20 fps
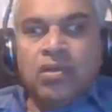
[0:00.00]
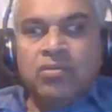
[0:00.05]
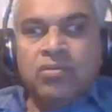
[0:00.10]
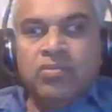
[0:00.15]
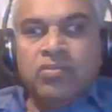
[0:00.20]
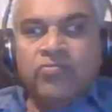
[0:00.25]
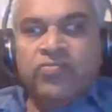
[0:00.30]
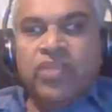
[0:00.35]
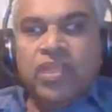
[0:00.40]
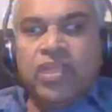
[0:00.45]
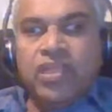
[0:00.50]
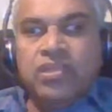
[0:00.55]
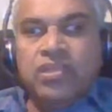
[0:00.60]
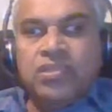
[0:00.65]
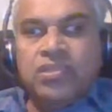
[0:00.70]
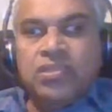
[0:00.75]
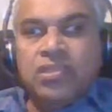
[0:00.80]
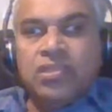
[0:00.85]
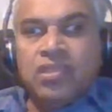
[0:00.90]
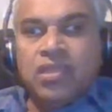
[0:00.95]
of the
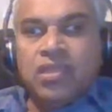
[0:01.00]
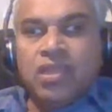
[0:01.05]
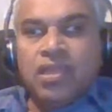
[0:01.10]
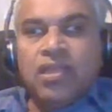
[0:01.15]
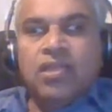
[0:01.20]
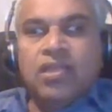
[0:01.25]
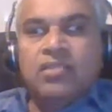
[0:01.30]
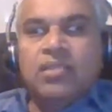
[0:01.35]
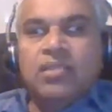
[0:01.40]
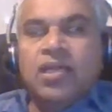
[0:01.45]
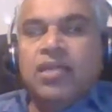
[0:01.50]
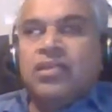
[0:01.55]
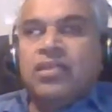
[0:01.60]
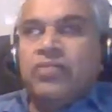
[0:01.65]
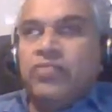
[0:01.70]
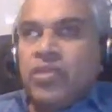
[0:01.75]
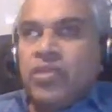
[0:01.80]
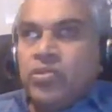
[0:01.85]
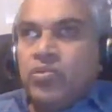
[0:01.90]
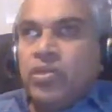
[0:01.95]
fields, and
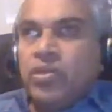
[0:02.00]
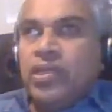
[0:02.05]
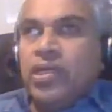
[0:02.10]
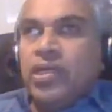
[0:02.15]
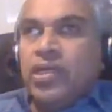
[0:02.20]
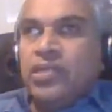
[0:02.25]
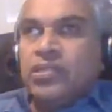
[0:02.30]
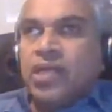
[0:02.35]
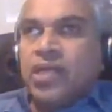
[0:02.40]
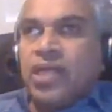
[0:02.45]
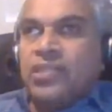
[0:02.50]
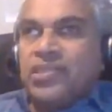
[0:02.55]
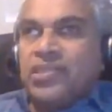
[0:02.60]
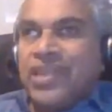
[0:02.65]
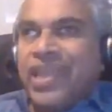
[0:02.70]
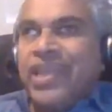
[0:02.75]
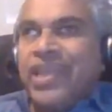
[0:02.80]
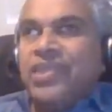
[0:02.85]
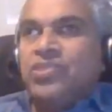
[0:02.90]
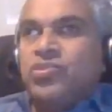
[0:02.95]
that eventually
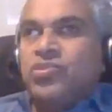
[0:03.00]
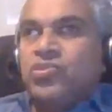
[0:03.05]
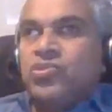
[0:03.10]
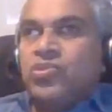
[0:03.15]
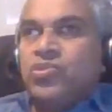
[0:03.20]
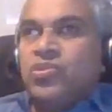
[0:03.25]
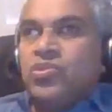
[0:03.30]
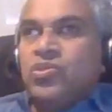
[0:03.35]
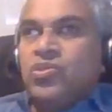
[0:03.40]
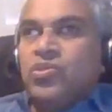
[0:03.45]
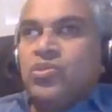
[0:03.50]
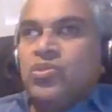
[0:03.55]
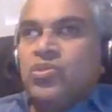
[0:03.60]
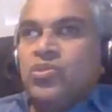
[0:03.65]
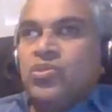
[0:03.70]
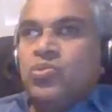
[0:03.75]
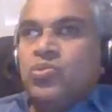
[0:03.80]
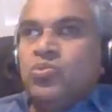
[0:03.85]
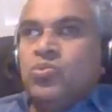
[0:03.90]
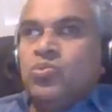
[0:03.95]
translates
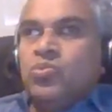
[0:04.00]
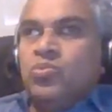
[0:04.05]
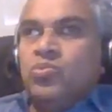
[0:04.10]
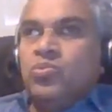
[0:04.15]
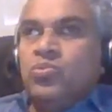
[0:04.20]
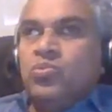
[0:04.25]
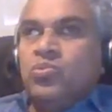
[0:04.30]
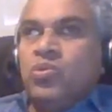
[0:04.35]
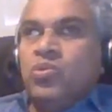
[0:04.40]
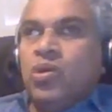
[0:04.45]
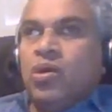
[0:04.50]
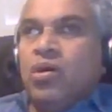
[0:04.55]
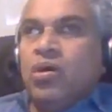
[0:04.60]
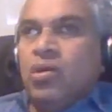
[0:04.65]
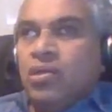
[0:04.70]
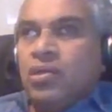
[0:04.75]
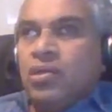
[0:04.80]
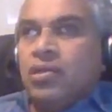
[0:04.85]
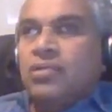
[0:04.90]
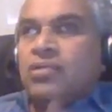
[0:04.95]
to
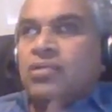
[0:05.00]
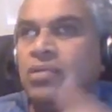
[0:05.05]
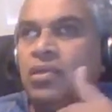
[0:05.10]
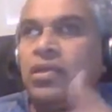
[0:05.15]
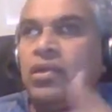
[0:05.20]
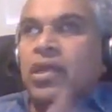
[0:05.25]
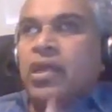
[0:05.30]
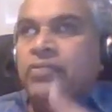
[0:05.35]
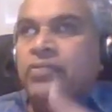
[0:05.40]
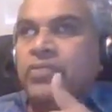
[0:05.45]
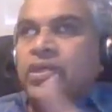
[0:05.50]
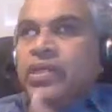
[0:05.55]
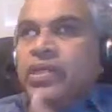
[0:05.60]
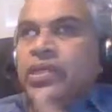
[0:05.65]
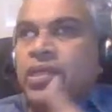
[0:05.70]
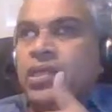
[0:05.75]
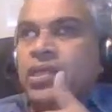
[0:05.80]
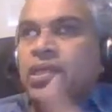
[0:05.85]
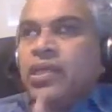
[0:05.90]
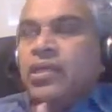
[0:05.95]
all that
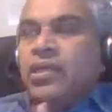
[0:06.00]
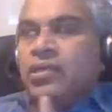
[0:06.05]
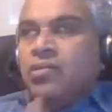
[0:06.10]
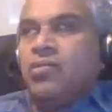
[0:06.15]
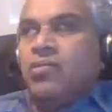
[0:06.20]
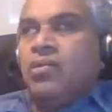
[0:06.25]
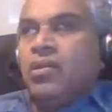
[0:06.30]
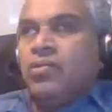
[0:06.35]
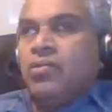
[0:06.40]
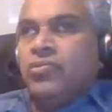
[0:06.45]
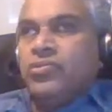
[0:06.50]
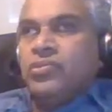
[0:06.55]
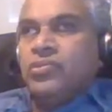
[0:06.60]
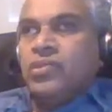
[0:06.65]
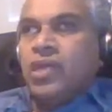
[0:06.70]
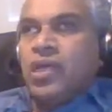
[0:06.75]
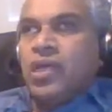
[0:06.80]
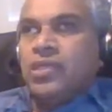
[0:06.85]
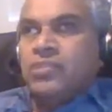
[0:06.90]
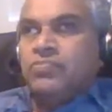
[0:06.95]
gravity and all those
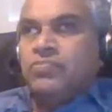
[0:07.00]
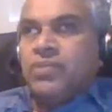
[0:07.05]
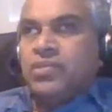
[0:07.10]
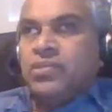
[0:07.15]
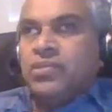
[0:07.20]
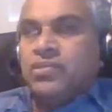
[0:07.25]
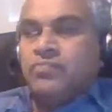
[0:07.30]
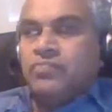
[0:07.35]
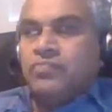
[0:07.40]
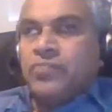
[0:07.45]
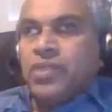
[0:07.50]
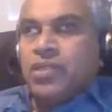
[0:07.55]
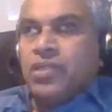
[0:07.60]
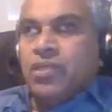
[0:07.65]
aspects.